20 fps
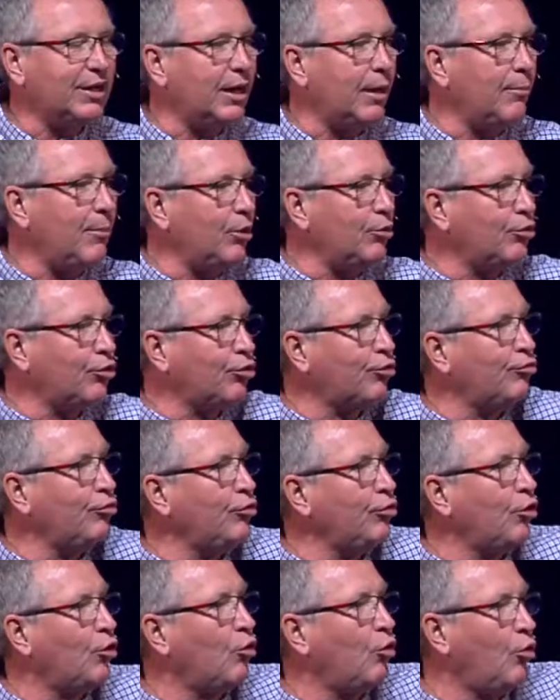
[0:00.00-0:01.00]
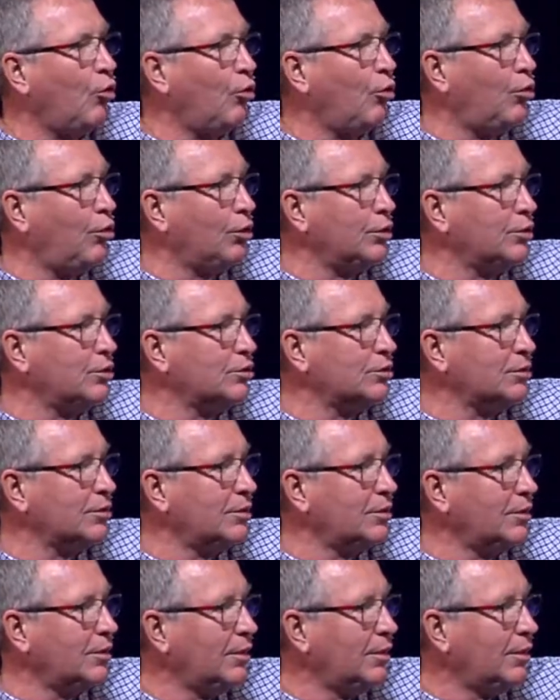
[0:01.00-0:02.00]
come out through the horns,
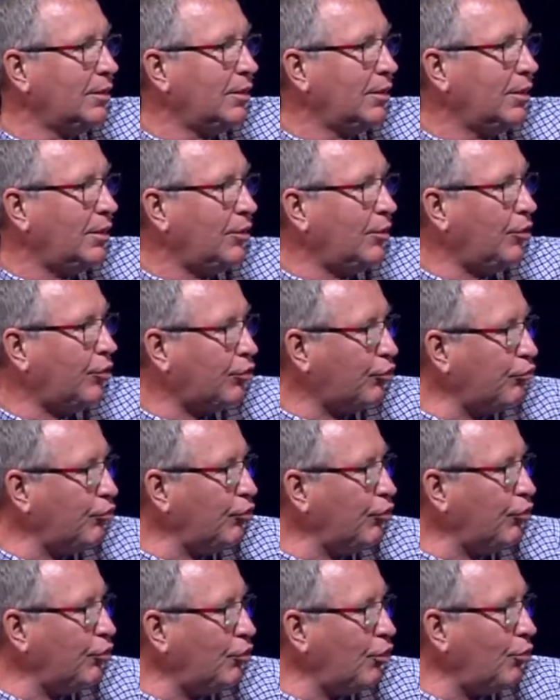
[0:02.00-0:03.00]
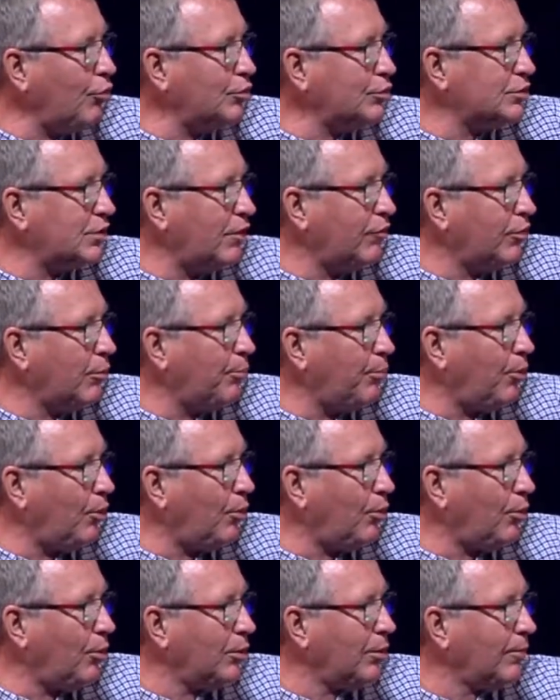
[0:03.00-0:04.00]
through the nose of the
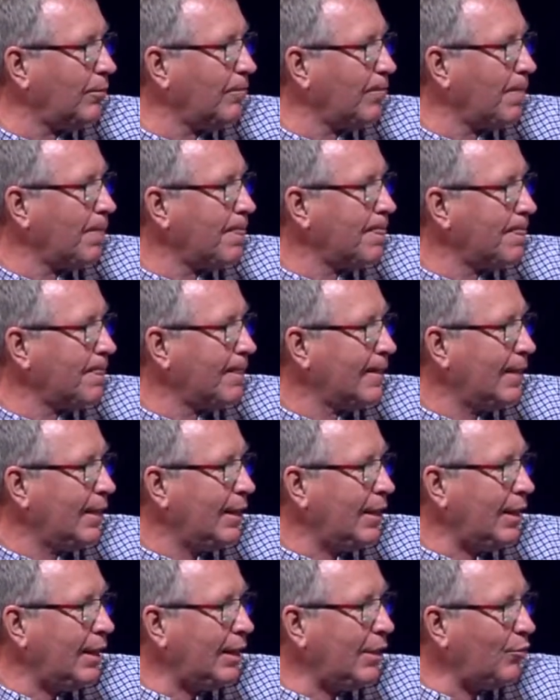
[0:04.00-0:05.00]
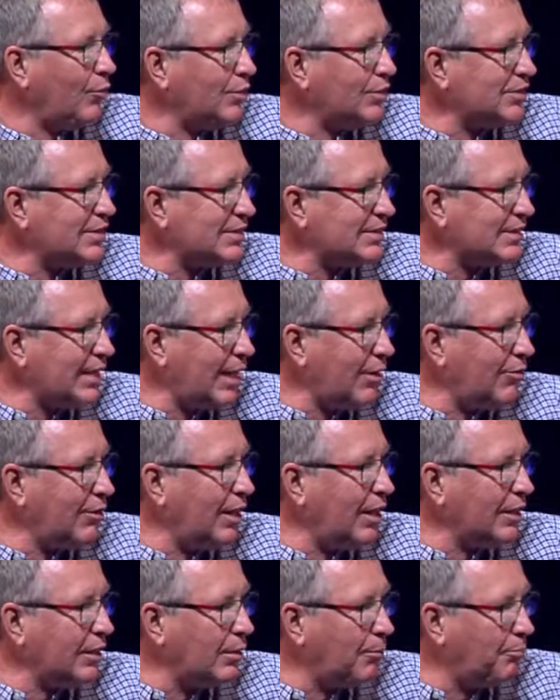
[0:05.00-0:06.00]
bull, and it would sound
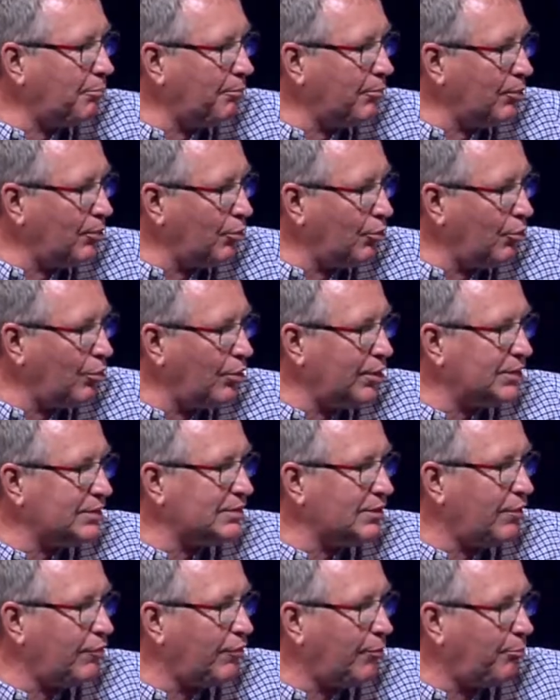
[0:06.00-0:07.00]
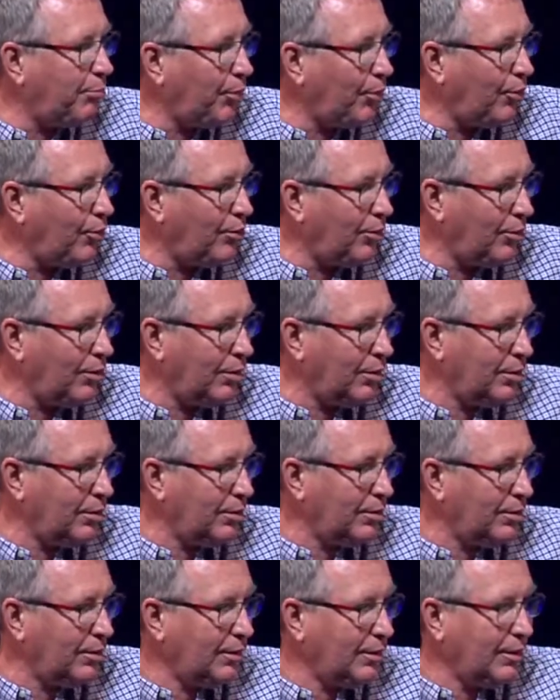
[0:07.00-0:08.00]
like a noise of a bull.
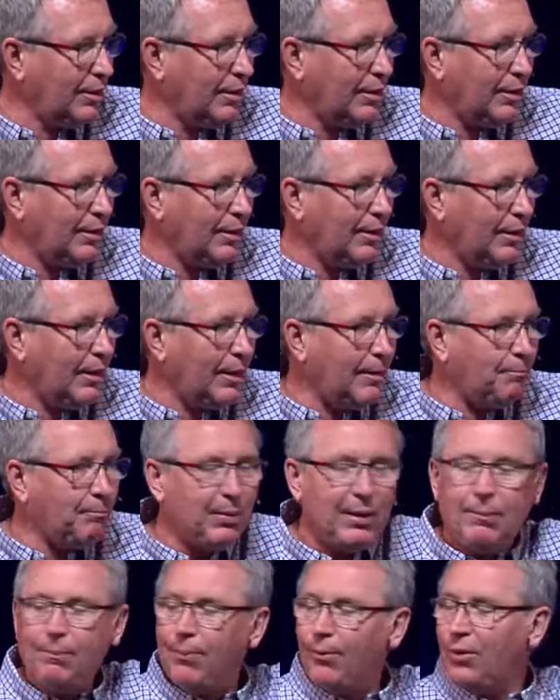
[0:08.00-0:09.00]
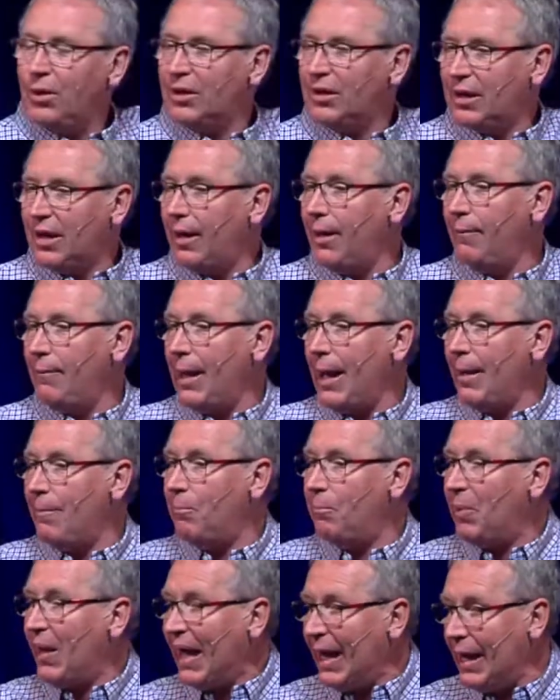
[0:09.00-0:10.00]
And people would come
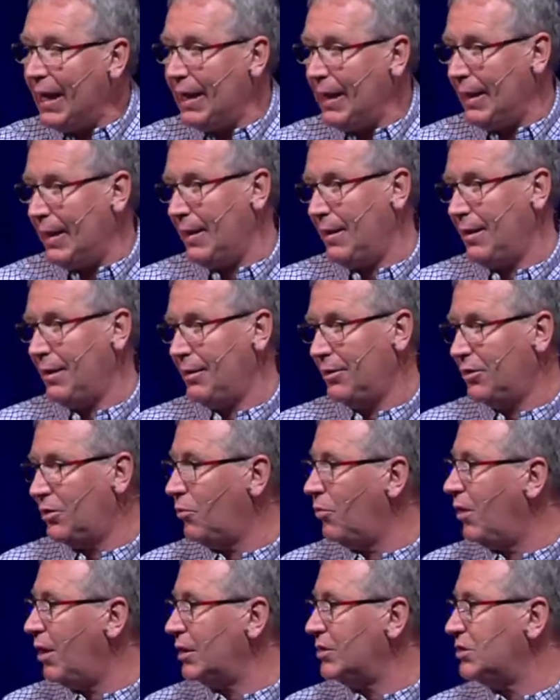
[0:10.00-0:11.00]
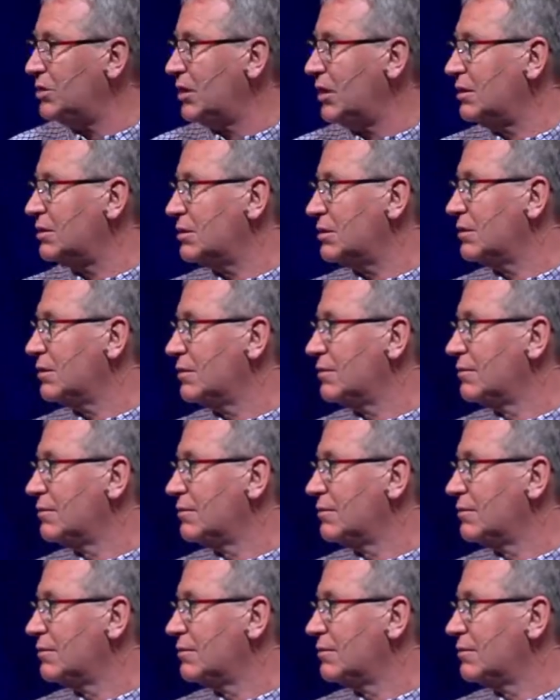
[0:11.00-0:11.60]
and pay to watch this.